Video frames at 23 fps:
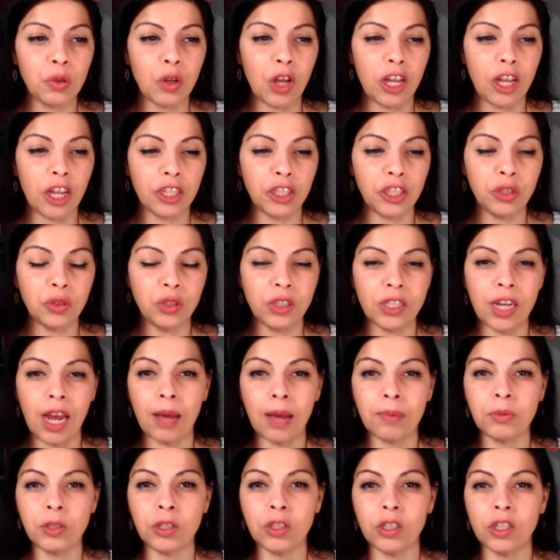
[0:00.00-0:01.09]
chapter
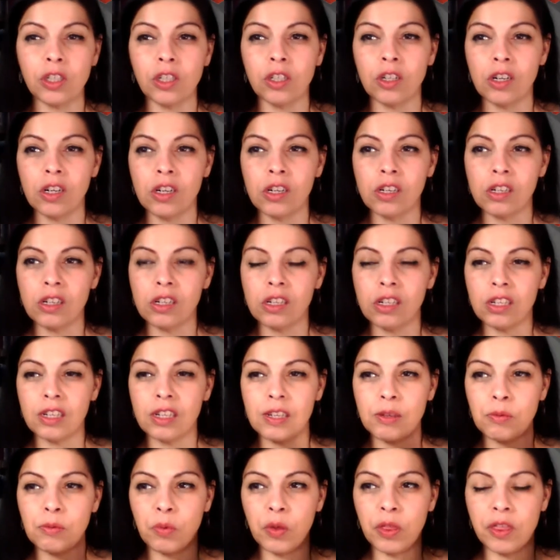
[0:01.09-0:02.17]

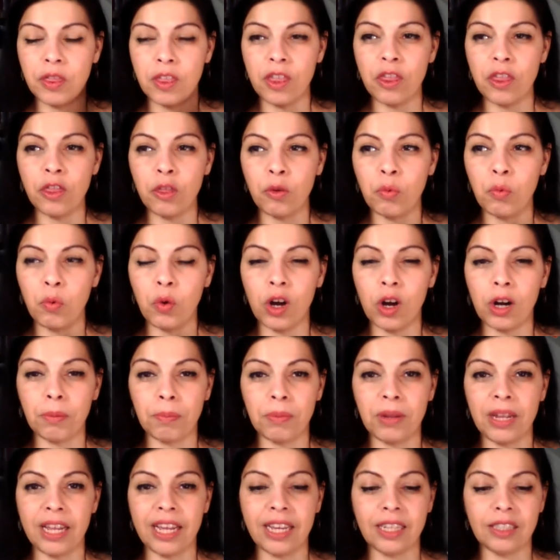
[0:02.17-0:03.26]
within the workplace,
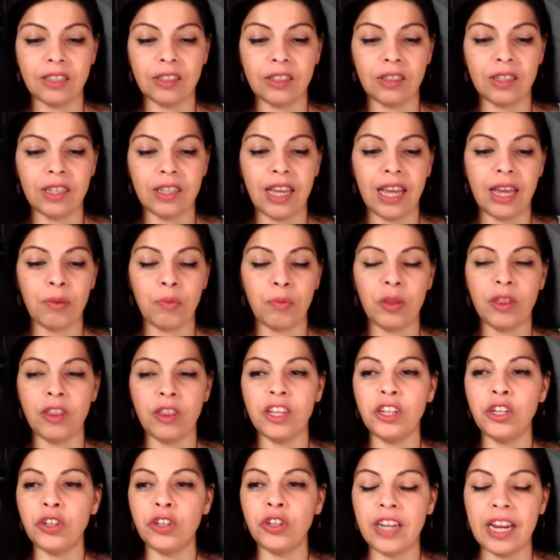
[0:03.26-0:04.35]
okay, within your
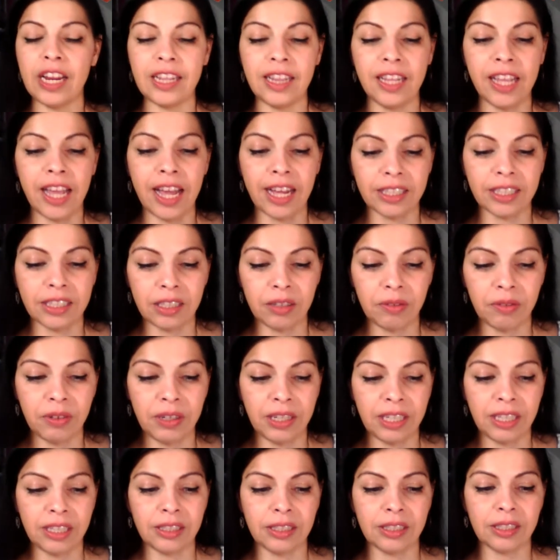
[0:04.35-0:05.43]
daily activities
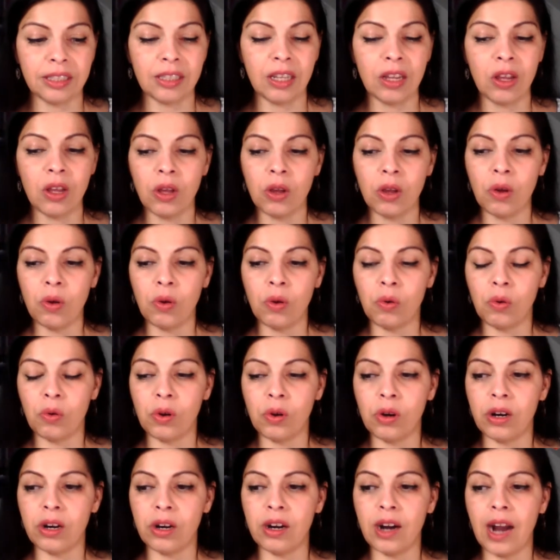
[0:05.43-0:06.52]
or
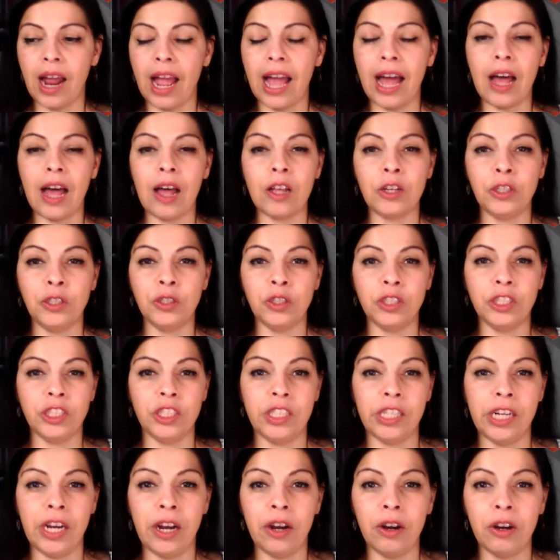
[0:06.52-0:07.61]
your
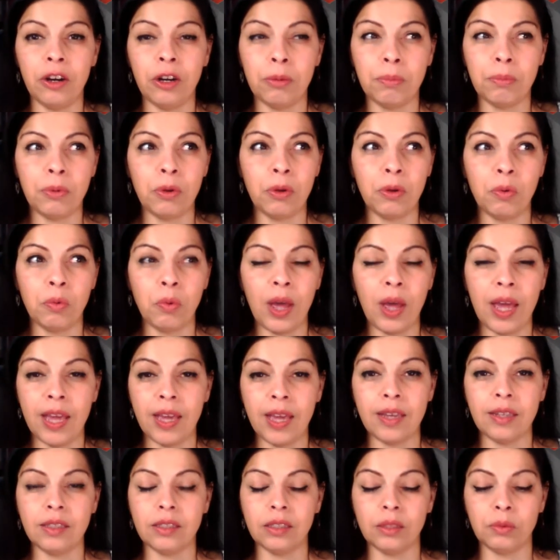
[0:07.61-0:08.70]
charitable ways
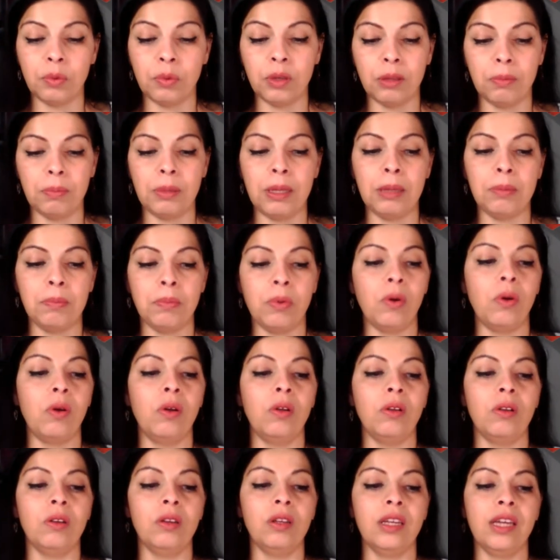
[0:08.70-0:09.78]
with people,
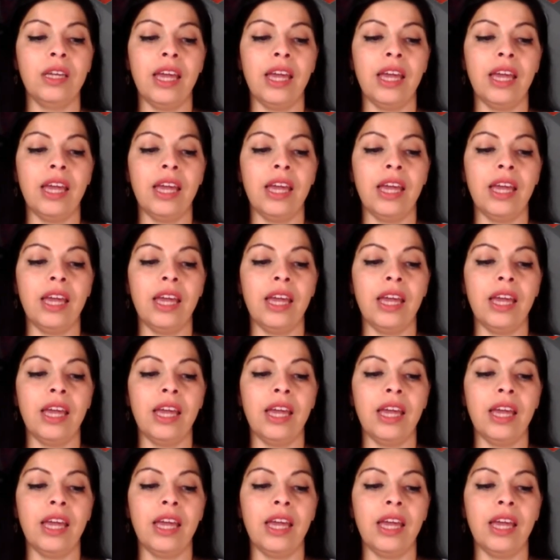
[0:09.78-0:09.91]
okay?